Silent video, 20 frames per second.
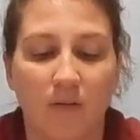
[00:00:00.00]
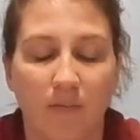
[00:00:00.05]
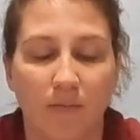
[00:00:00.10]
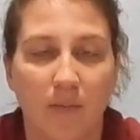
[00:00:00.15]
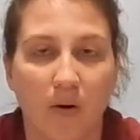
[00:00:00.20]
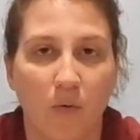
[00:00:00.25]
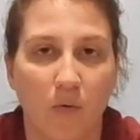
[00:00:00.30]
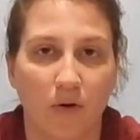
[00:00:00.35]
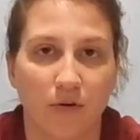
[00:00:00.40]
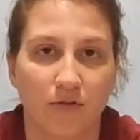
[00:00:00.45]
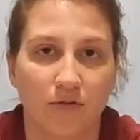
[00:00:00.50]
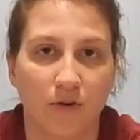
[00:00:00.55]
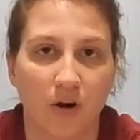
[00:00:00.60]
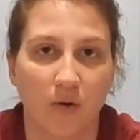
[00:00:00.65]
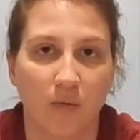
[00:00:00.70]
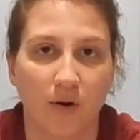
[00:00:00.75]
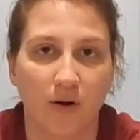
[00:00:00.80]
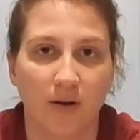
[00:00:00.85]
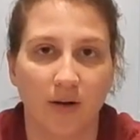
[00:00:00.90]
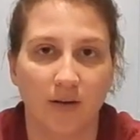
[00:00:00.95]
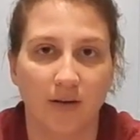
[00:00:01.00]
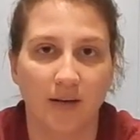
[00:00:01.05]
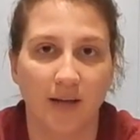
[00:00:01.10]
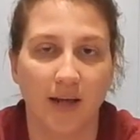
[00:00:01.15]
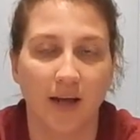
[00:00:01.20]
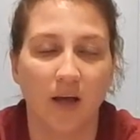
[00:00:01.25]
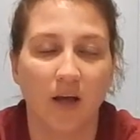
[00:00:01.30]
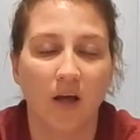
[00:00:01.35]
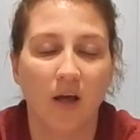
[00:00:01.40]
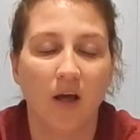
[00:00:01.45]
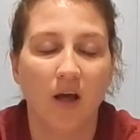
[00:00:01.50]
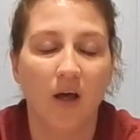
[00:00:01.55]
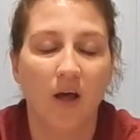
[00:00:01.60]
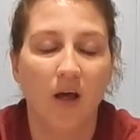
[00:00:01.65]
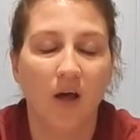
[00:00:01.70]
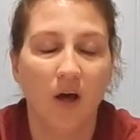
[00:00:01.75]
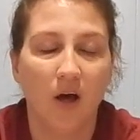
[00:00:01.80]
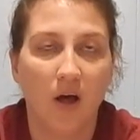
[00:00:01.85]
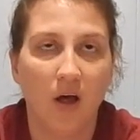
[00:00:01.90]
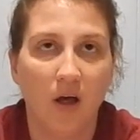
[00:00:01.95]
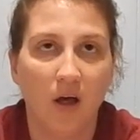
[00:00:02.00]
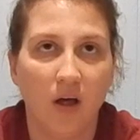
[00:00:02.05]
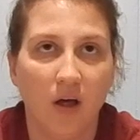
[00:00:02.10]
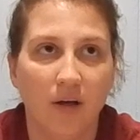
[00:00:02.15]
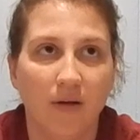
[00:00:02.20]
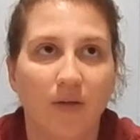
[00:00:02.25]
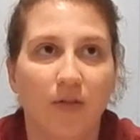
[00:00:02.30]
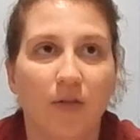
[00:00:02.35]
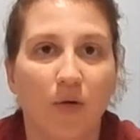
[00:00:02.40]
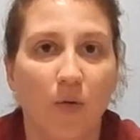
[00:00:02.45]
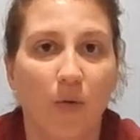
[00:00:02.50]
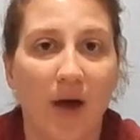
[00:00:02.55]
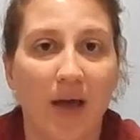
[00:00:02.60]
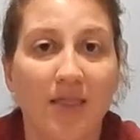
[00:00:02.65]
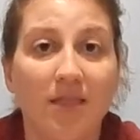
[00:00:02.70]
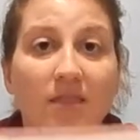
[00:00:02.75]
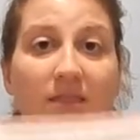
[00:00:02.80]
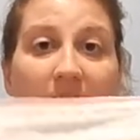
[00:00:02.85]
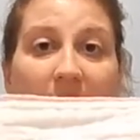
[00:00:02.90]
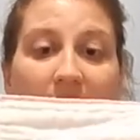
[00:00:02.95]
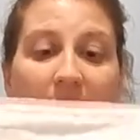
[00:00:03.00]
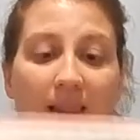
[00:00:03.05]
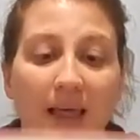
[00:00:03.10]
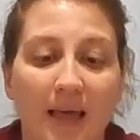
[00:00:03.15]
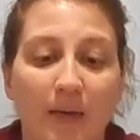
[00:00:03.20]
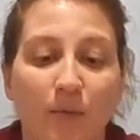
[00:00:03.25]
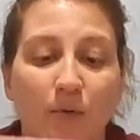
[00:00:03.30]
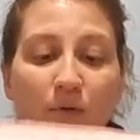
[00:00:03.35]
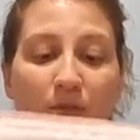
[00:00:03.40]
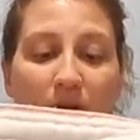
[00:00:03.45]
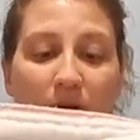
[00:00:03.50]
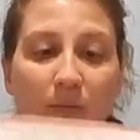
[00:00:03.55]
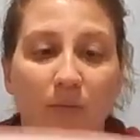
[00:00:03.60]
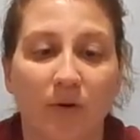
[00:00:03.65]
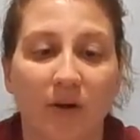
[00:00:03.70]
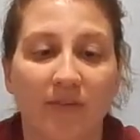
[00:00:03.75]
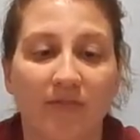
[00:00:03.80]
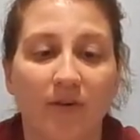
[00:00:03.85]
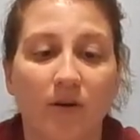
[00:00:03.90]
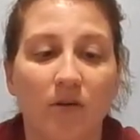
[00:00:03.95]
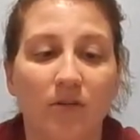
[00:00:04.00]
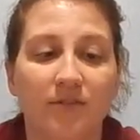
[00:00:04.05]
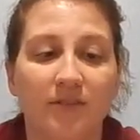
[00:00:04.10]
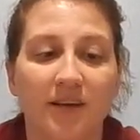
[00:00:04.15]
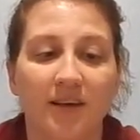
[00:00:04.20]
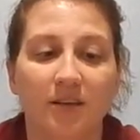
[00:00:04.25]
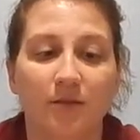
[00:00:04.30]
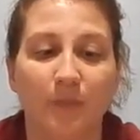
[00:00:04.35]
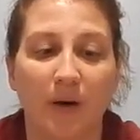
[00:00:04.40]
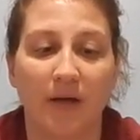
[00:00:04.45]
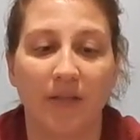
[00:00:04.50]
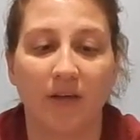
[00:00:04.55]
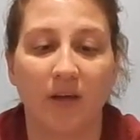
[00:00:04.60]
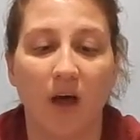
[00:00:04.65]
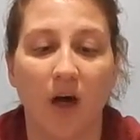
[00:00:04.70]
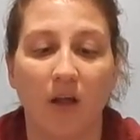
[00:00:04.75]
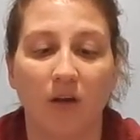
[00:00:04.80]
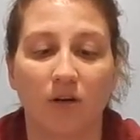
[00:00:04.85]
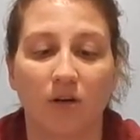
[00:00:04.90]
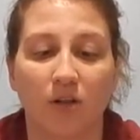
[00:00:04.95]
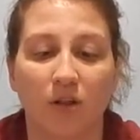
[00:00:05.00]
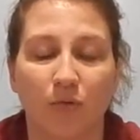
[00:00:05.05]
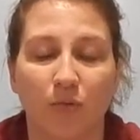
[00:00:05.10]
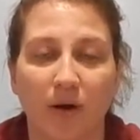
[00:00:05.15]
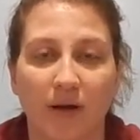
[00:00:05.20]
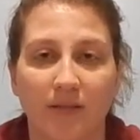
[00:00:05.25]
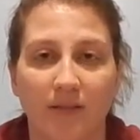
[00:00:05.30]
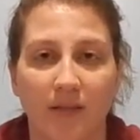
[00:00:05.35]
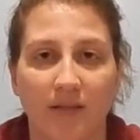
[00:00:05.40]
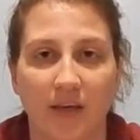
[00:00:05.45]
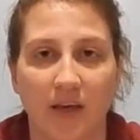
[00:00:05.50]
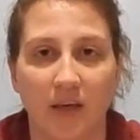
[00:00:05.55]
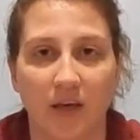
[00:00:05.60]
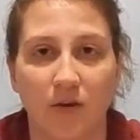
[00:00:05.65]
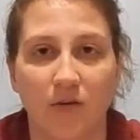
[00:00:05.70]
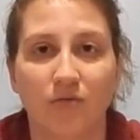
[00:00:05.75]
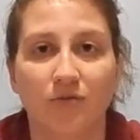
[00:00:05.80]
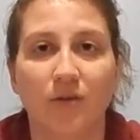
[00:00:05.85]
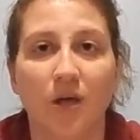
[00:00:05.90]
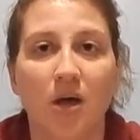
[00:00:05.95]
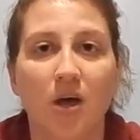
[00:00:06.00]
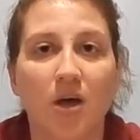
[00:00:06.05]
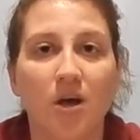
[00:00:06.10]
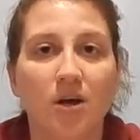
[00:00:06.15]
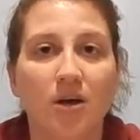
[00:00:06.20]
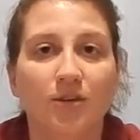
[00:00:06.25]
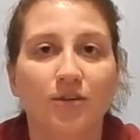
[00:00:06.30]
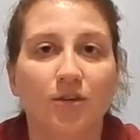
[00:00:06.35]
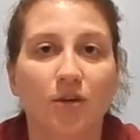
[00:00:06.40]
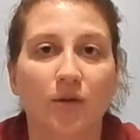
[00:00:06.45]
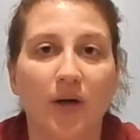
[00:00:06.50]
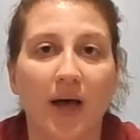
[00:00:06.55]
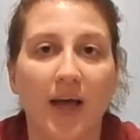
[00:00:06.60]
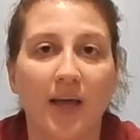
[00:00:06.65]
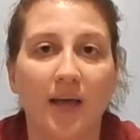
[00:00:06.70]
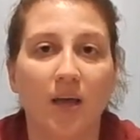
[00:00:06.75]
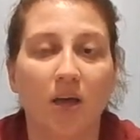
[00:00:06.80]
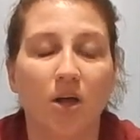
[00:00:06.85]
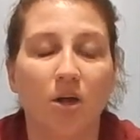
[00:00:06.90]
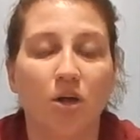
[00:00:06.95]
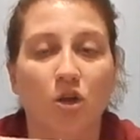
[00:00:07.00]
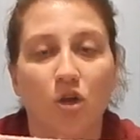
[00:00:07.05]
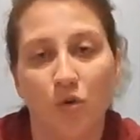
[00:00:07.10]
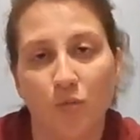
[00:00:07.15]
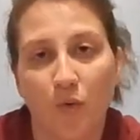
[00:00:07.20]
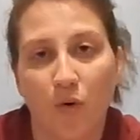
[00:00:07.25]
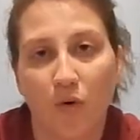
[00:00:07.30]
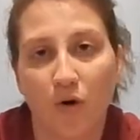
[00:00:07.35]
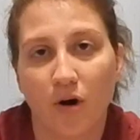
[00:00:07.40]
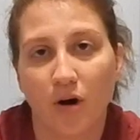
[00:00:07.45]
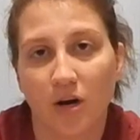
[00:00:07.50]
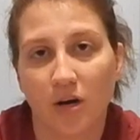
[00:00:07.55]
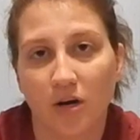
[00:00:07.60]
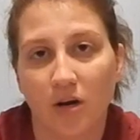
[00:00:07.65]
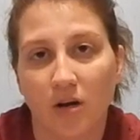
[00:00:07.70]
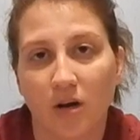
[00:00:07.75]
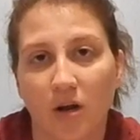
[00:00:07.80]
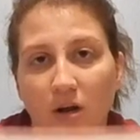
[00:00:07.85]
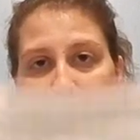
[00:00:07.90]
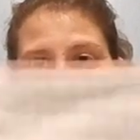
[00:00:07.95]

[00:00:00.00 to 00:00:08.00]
my words are not working today. The way that they label their pre-folds is by the colored thread that they use. So like newborn